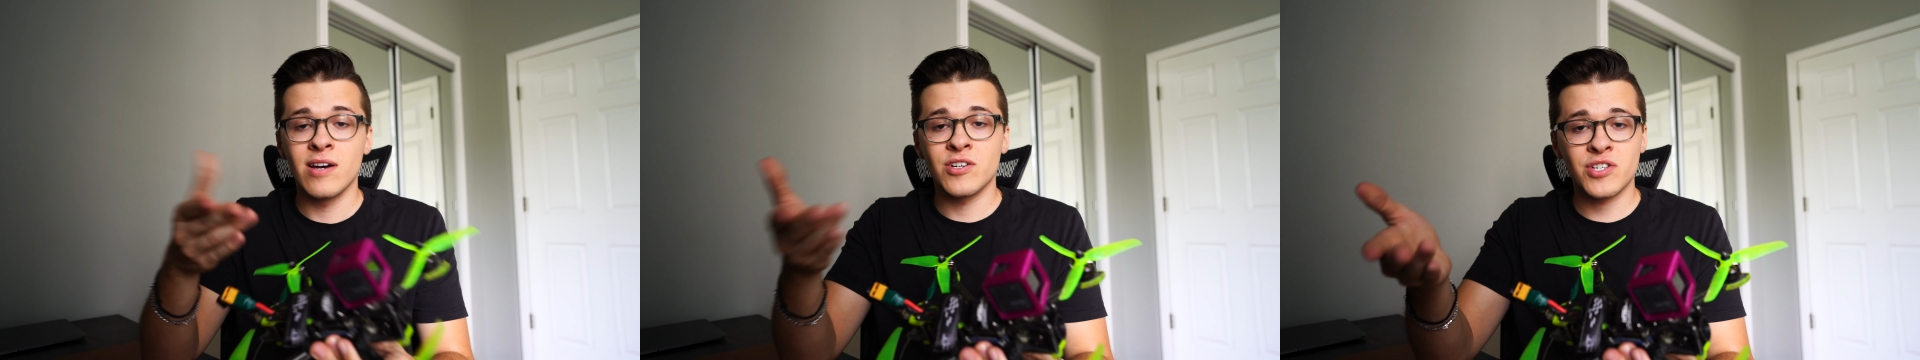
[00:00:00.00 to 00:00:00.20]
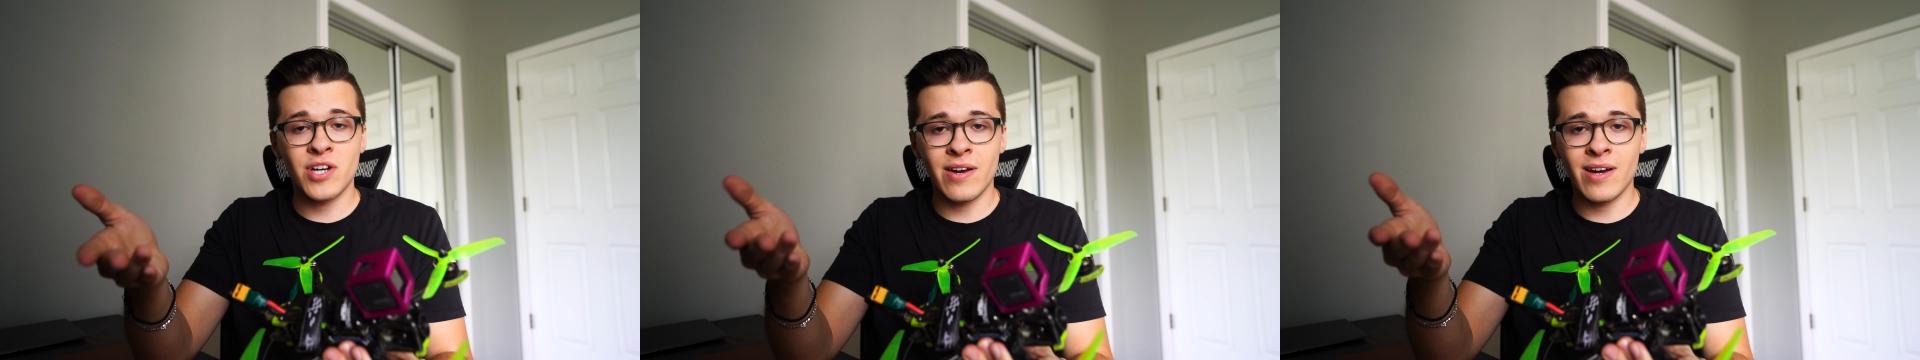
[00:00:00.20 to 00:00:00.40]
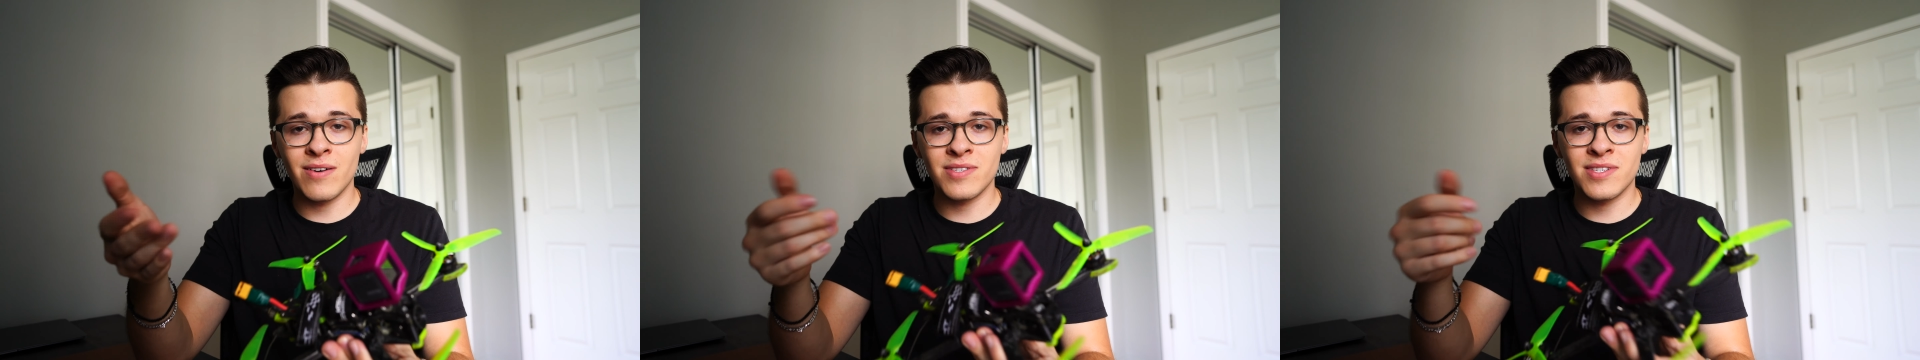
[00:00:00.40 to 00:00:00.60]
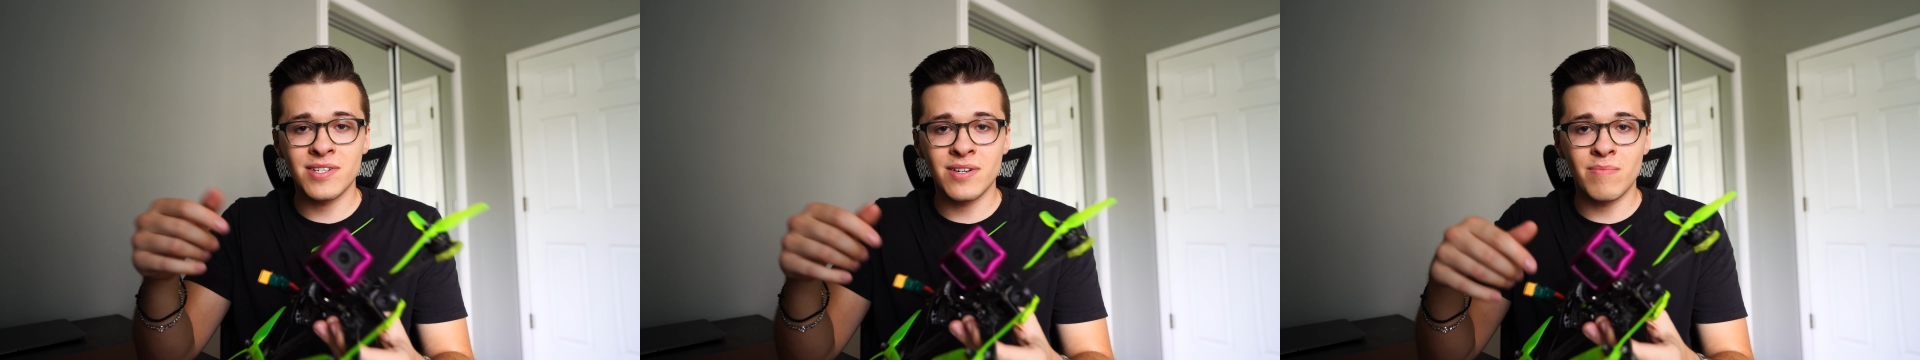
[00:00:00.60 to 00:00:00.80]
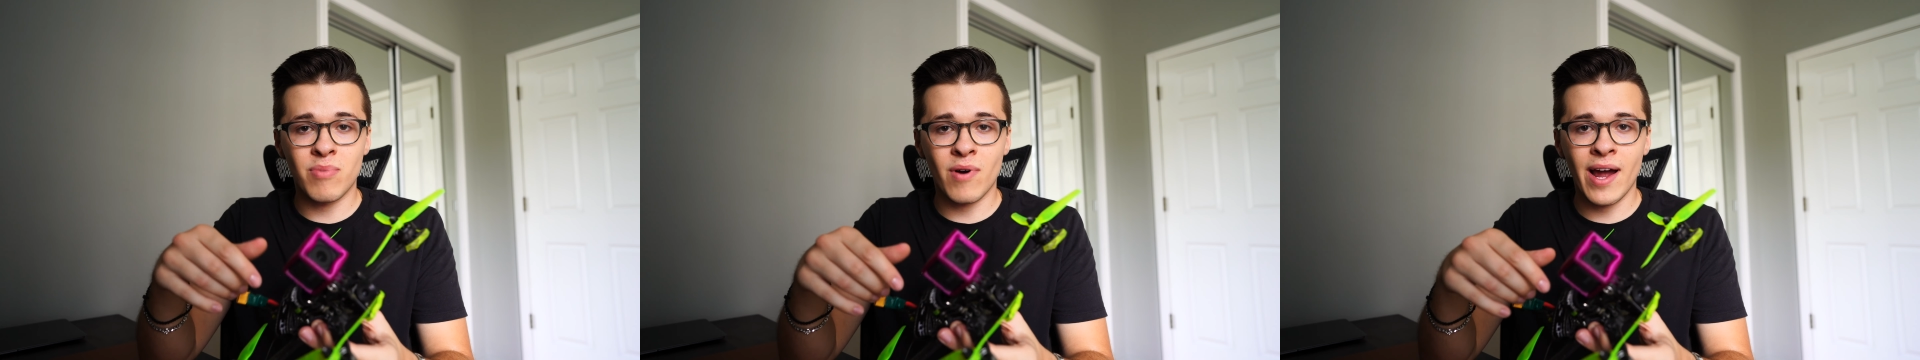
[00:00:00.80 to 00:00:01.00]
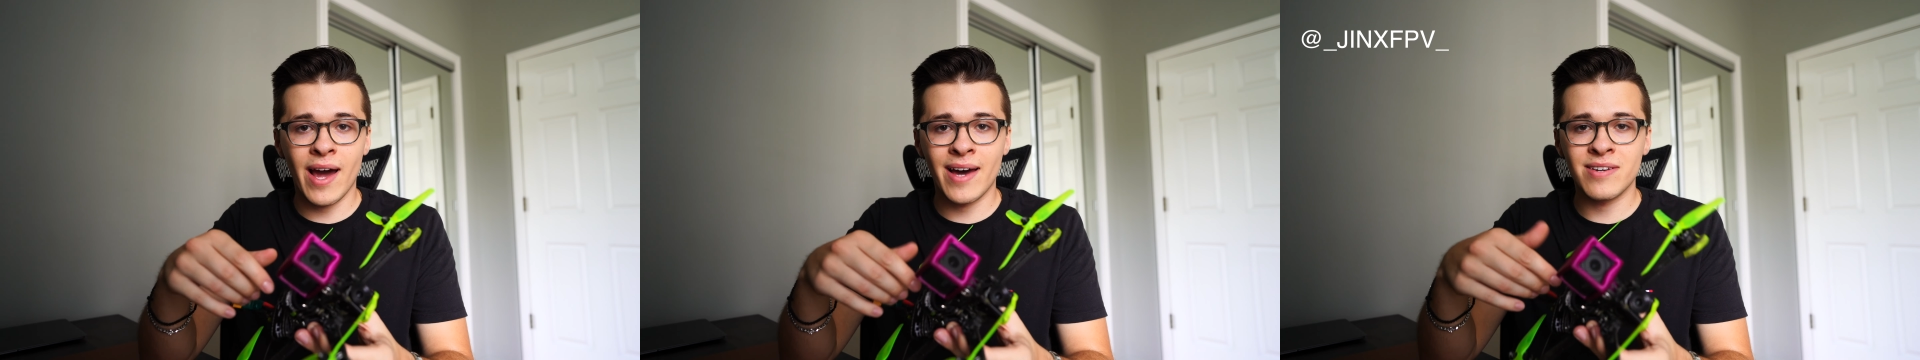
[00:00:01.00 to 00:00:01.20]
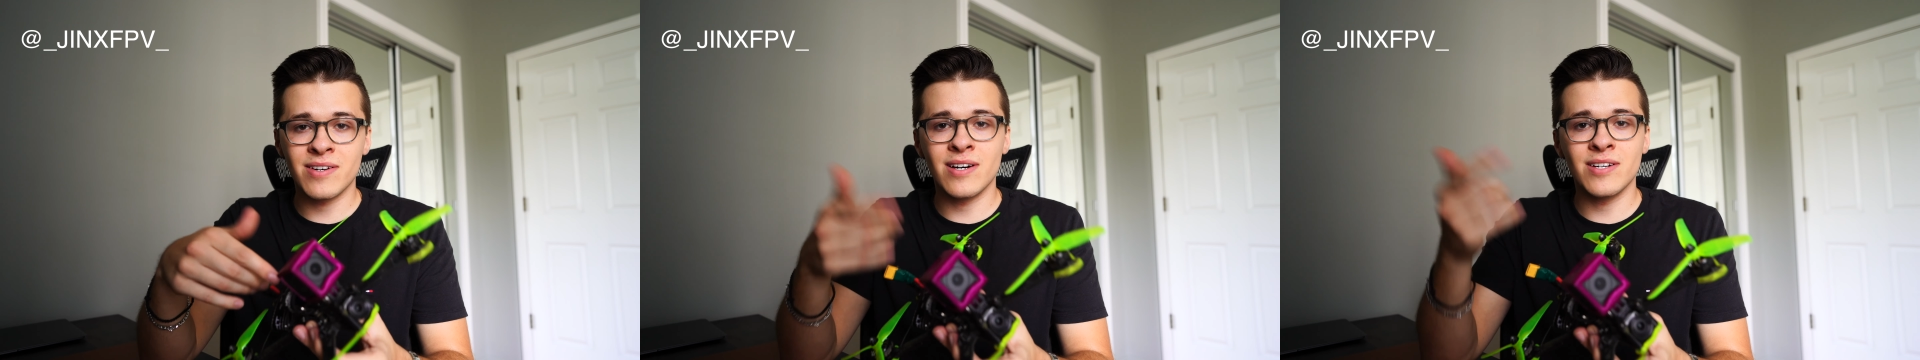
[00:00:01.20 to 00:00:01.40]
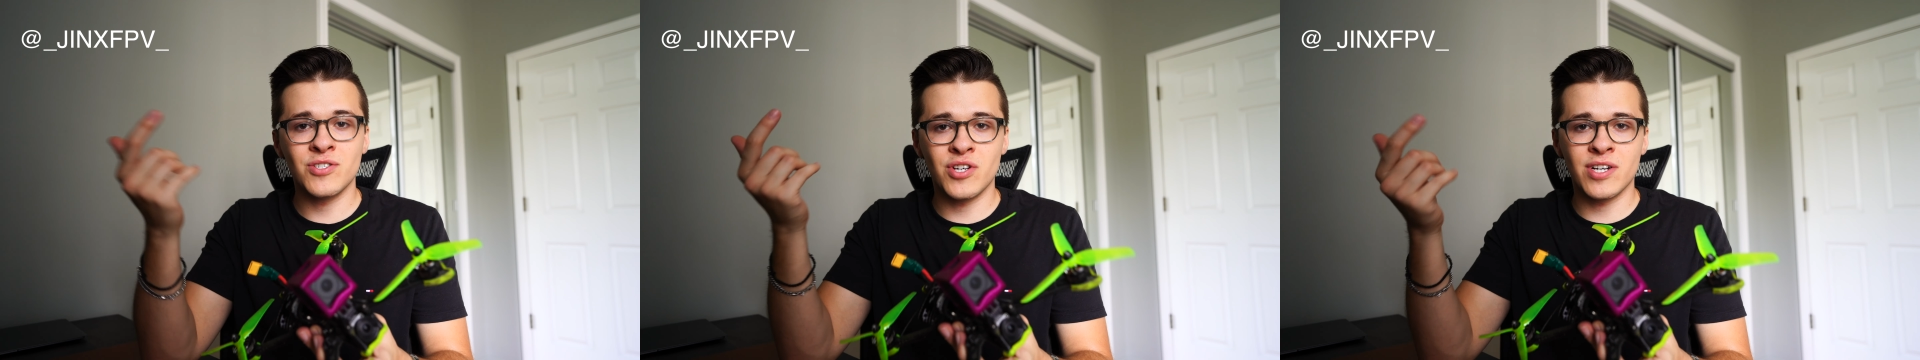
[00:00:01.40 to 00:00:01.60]
Shout out to Brad,
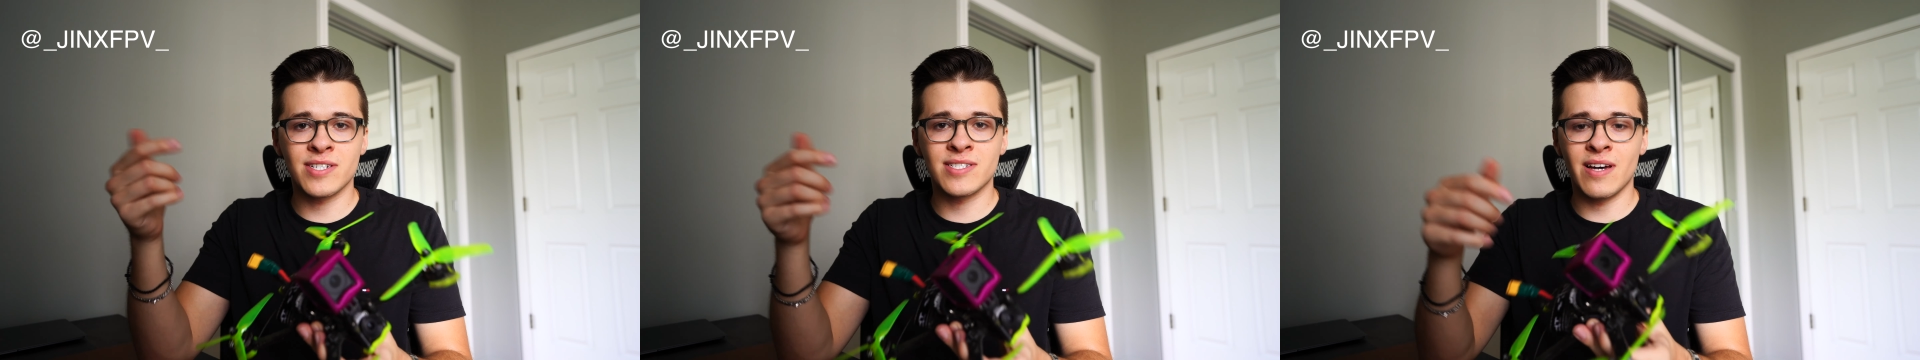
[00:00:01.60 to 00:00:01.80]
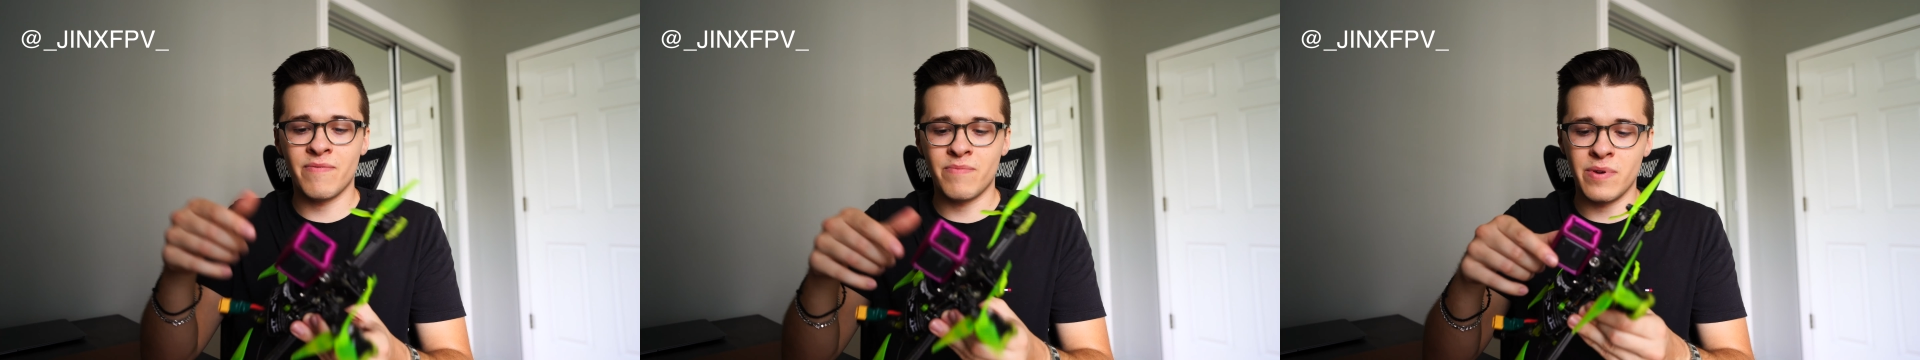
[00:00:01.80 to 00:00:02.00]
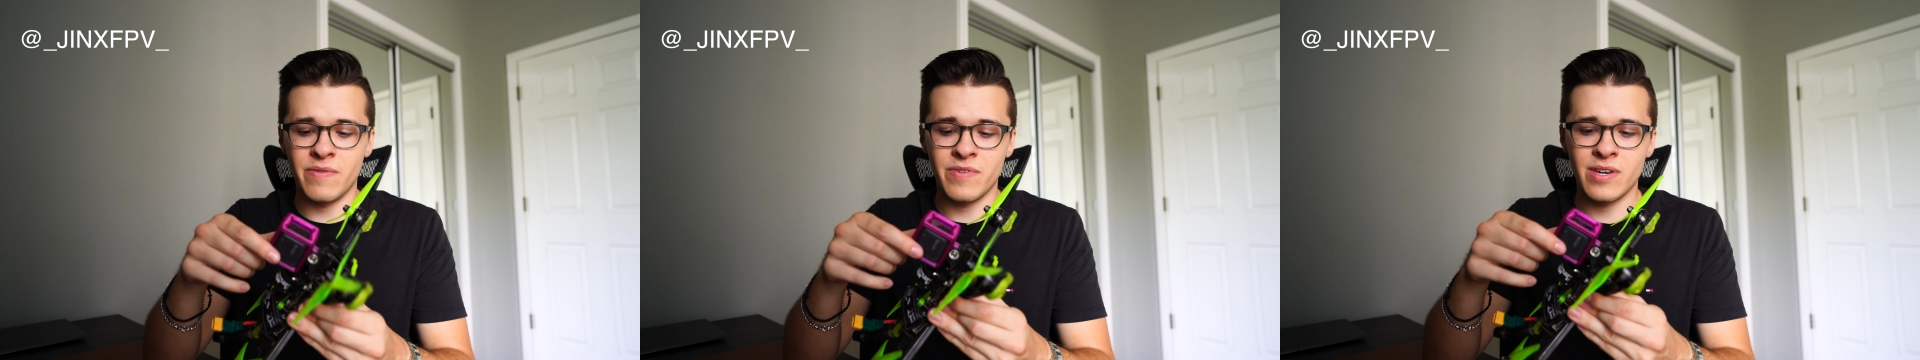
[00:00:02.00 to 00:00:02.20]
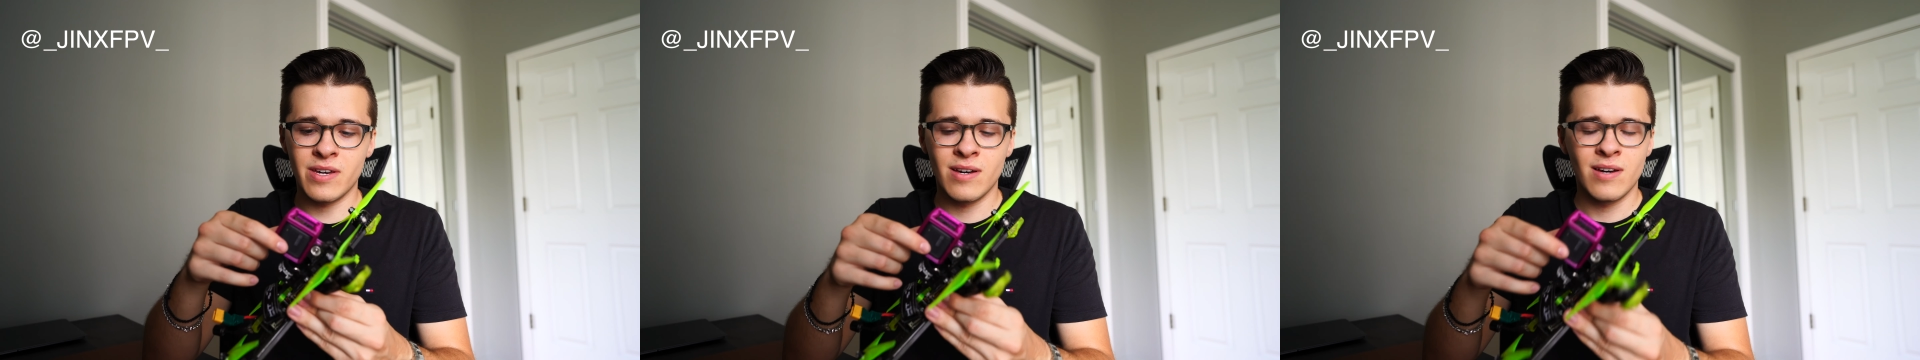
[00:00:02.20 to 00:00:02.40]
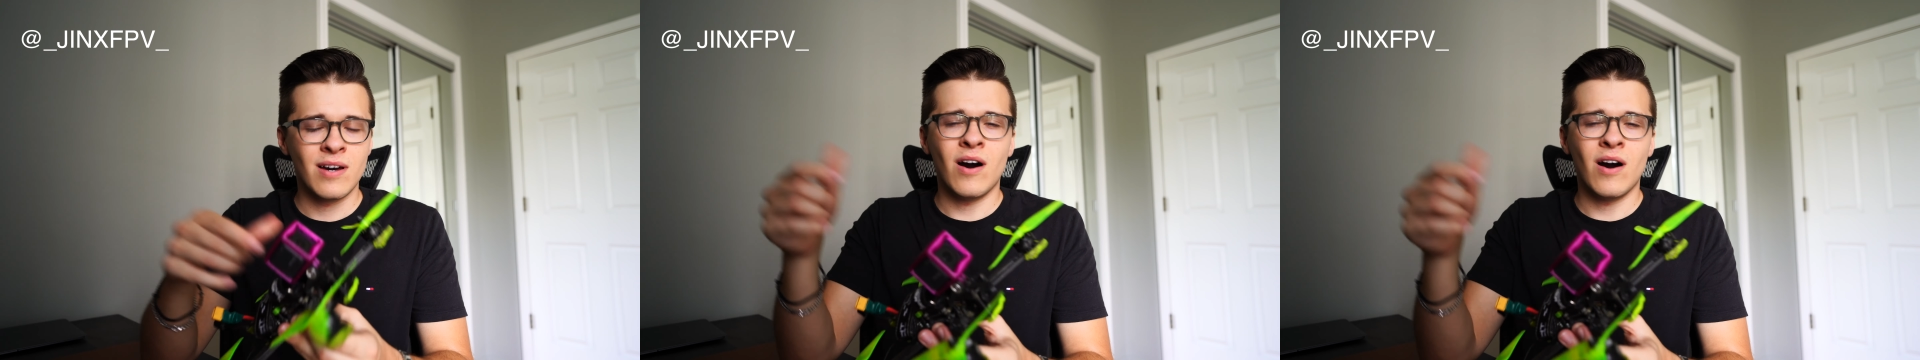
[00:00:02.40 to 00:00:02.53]
Jinx FPV.